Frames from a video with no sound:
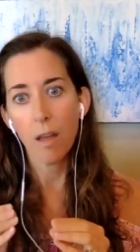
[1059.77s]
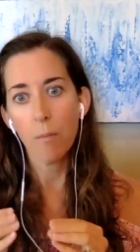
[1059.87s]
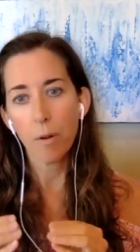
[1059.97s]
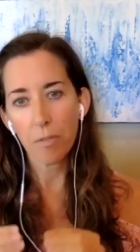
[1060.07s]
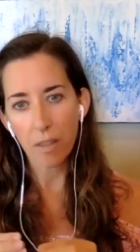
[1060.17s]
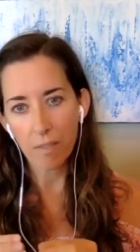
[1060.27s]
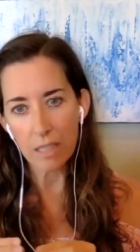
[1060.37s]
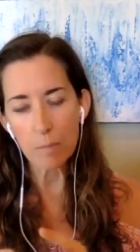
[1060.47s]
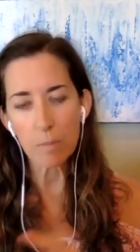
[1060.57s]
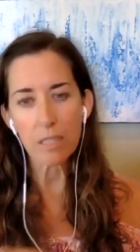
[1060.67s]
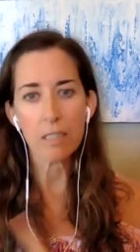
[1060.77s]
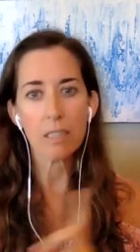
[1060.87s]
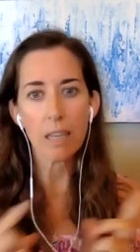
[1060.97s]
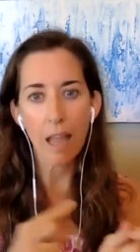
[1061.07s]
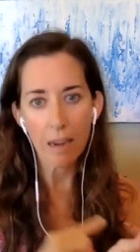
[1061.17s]
both in this
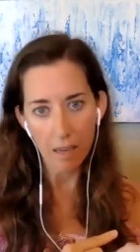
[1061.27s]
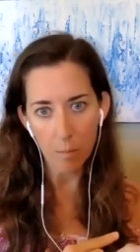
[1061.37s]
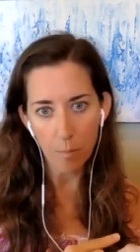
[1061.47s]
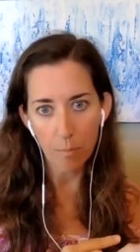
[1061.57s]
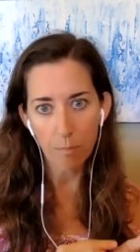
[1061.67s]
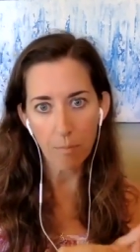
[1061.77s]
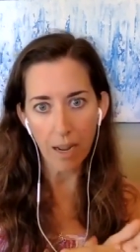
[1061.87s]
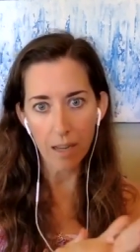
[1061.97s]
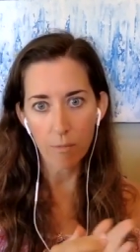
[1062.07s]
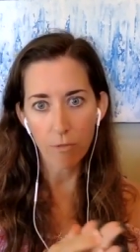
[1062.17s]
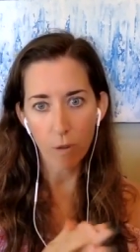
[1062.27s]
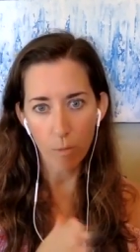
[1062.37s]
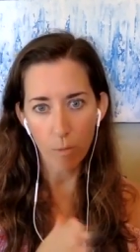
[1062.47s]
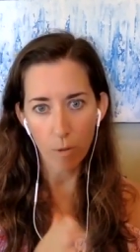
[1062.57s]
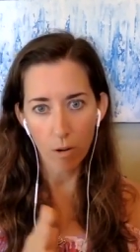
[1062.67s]
business and in my
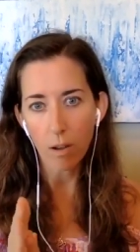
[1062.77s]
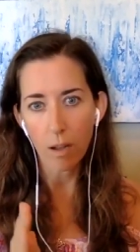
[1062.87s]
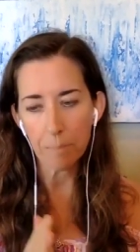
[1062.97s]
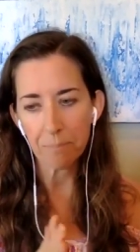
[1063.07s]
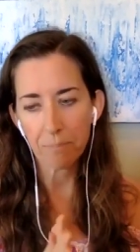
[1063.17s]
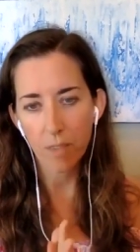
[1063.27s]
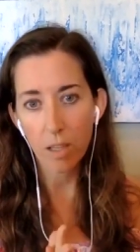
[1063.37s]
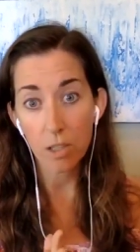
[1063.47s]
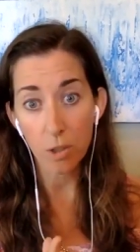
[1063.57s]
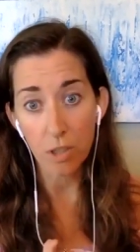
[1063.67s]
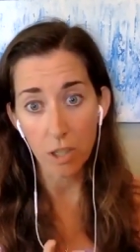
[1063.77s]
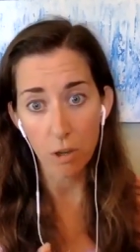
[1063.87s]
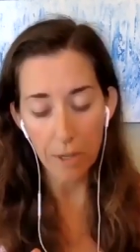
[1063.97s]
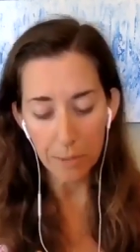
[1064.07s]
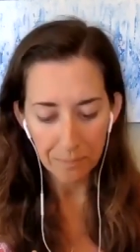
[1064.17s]
former um, consulting
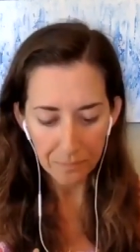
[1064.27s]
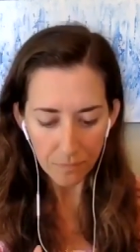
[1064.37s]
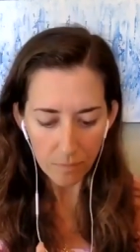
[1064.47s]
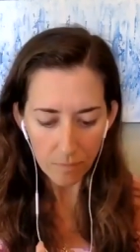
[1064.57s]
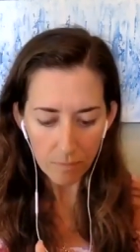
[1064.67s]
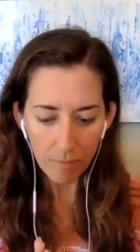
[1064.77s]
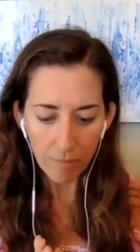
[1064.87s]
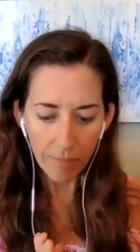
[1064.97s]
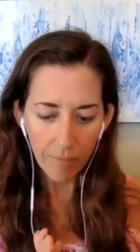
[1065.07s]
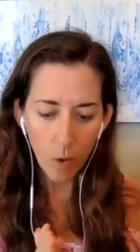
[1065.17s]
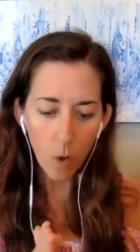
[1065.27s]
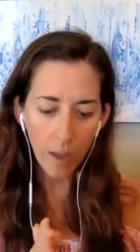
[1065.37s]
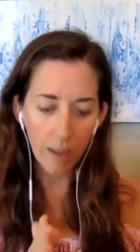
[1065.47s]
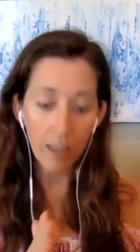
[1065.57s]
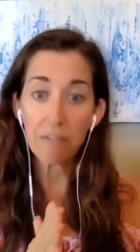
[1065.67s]
career.
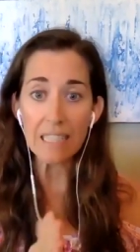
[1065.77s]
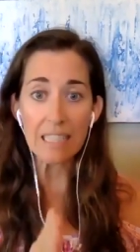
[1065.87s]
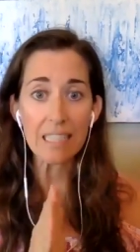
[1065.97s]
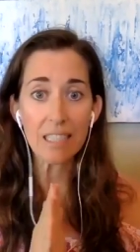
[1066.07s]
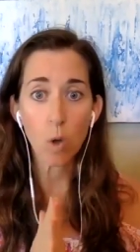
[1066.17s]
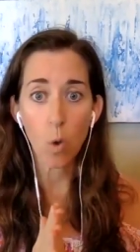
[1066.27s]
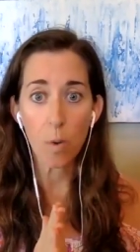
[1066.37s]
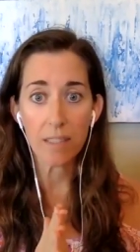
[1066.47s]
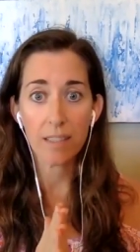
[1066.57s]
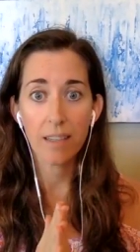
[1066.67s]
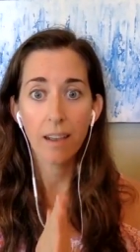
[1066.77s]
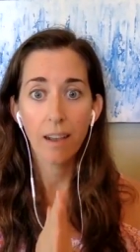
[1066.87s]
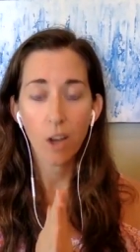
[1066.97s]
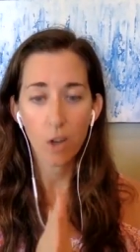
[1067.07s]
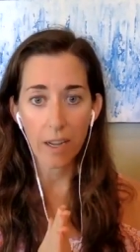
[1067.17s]
Okay, investing is always
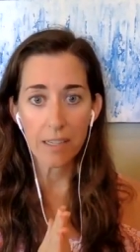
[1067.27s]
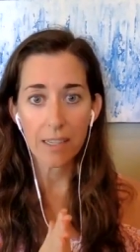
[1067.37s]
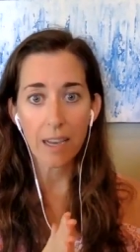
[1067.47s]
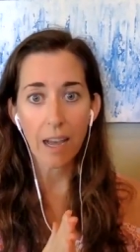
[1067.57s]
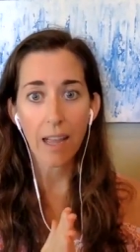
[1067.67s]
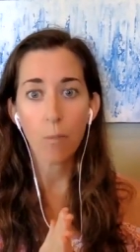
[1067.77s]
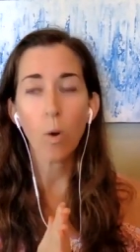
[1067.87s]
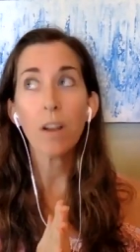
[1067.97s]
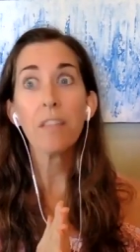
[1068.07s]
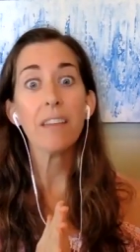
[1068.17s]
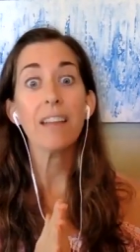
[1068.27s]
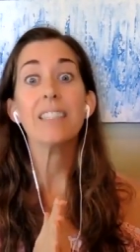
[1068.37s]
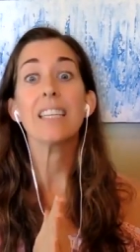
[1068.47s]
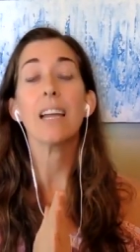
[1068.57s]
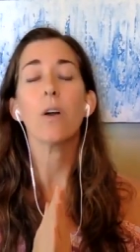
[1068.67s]
a good idea. And one of the
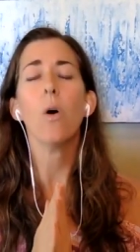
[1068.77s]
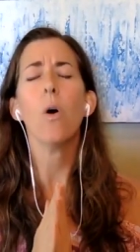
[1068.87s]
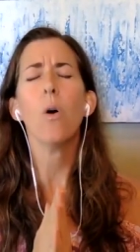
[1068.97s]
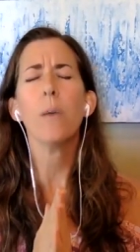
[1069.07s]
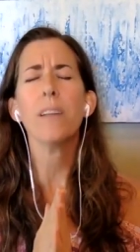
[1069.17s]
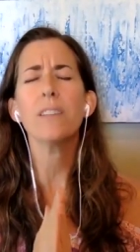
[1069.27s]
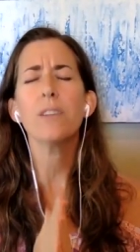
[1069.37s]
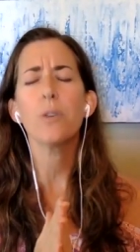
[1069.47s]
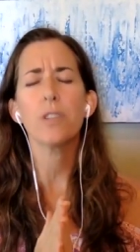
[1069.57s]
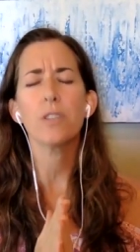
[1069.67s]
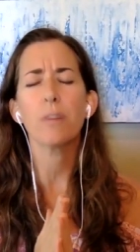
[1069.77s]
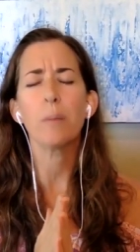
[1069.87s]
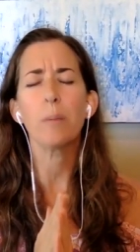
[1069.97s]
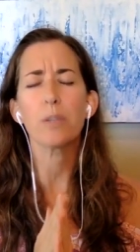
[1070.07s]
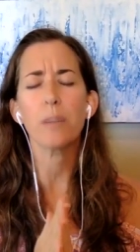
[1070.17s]
things that I always noticed from
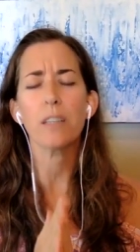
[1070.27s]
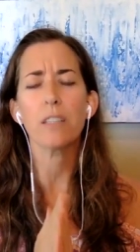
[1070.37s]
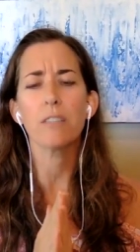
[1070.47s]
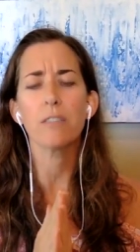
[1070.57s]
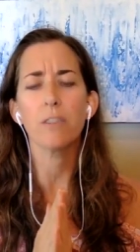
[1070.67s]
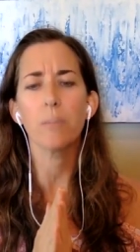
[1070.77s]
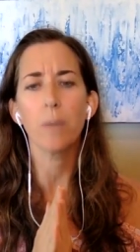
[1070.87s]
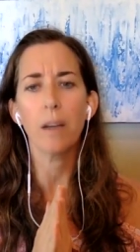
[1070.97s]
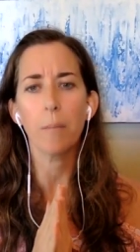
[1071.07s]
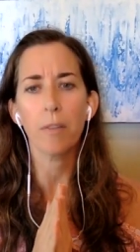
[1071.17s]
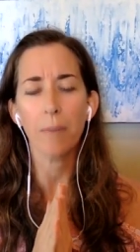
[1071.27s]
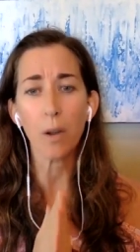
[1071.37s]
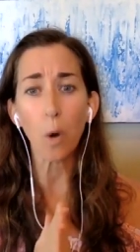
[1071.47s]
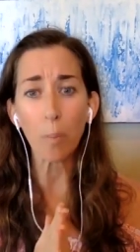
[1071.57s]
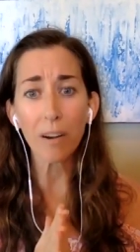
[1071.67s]
a perspective of when with my
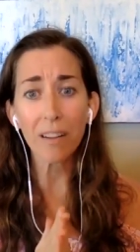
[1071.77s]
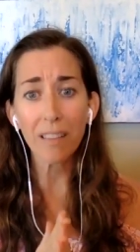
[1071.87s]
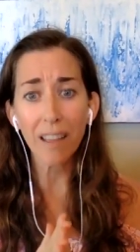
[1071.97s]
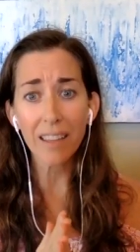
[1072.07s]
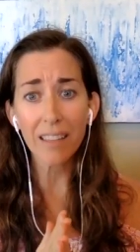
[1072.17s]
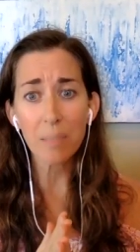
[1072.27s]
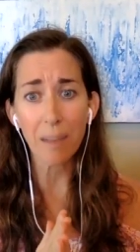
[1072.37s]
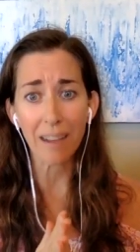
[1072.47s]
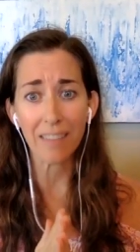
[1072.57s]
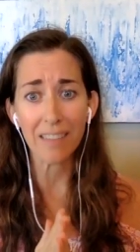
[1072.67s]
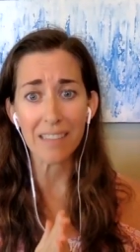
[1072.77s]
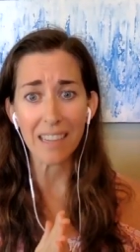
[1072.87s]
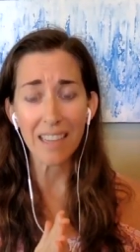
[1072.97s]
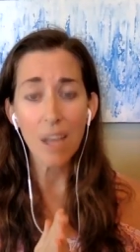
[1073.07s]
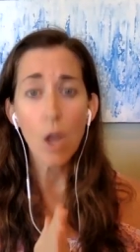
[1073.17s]
corporate clients back in the day